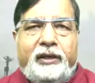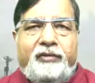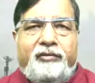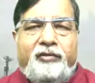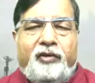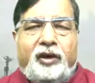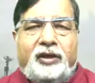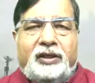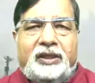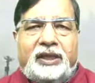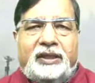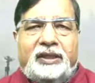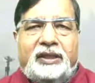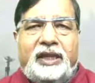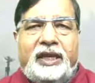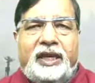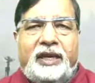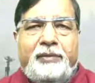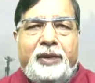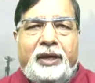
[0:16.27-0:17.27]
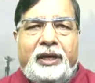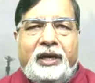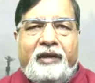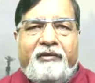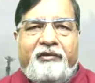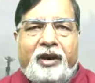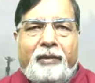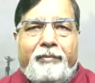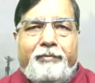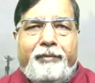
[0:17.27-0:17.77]
for sustainable
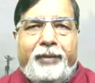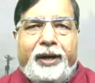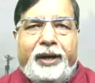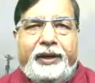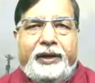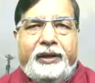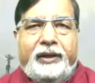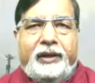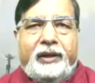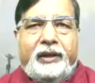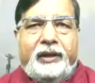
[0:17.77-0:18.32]
development.